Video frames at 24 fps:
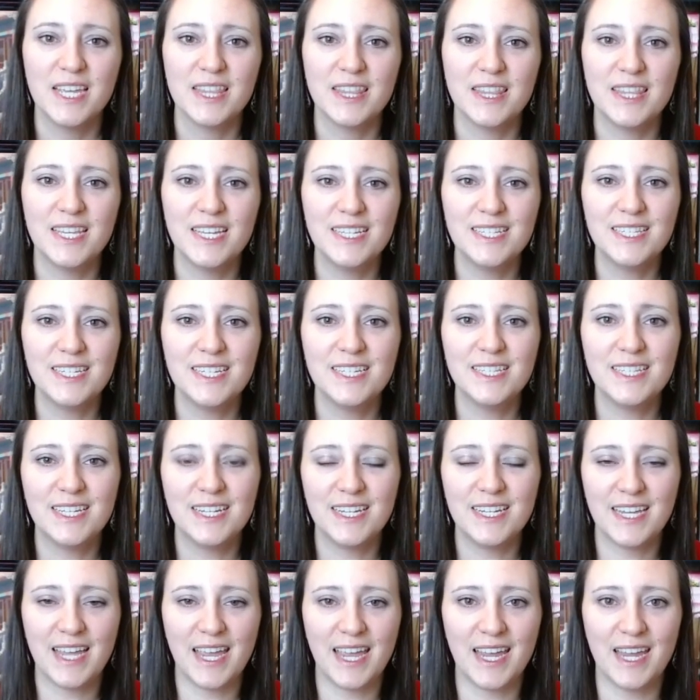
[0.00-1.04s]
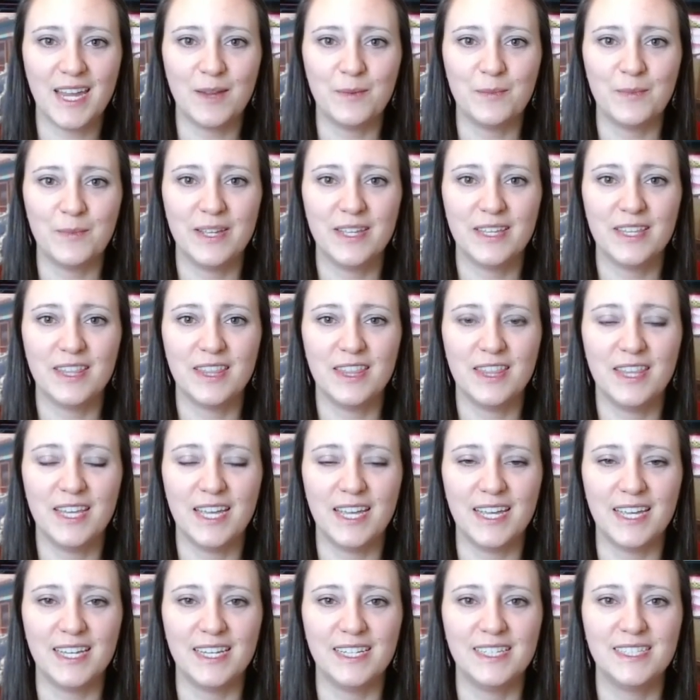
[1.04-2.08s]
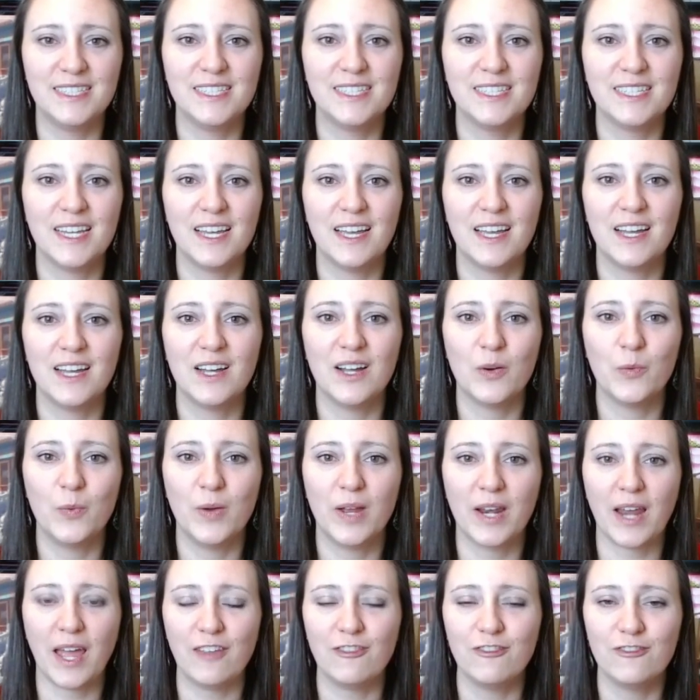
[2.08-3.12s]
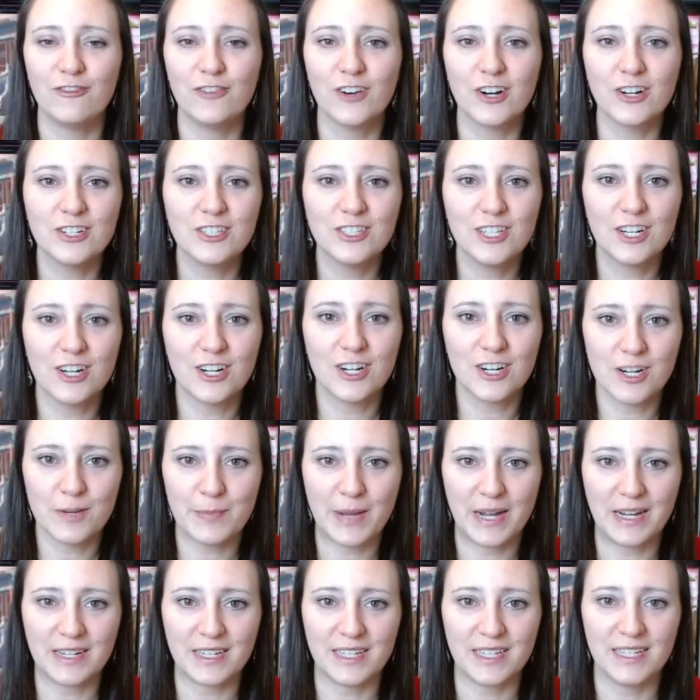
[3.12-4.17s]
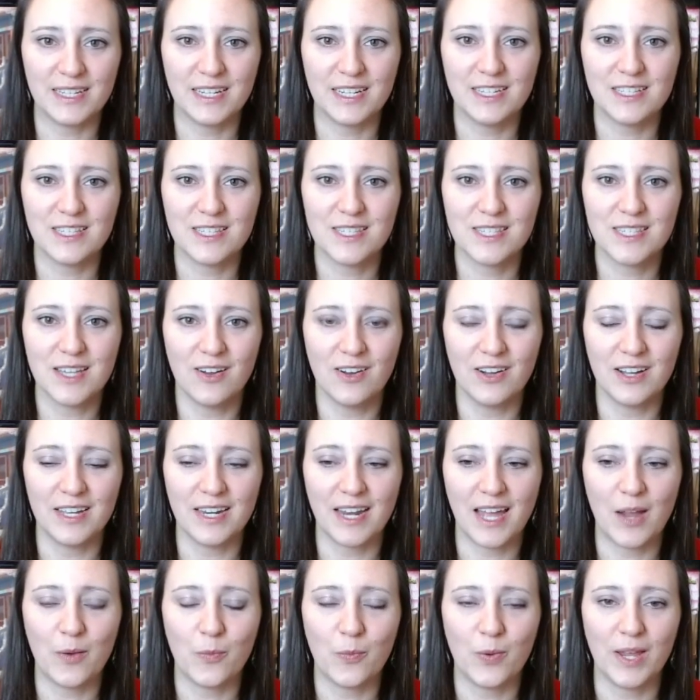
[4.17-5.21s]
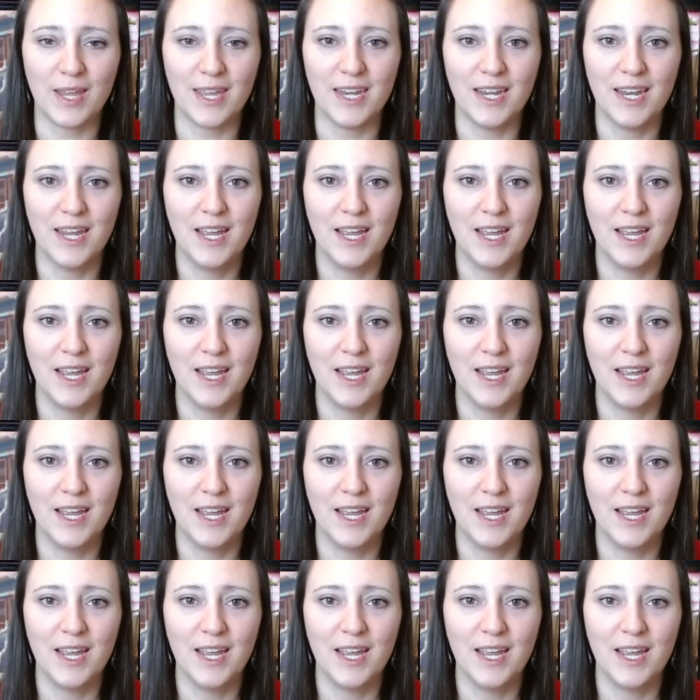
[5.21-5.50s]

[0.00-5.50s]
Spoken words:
This is a game that when I first heard about it and saw it, I went,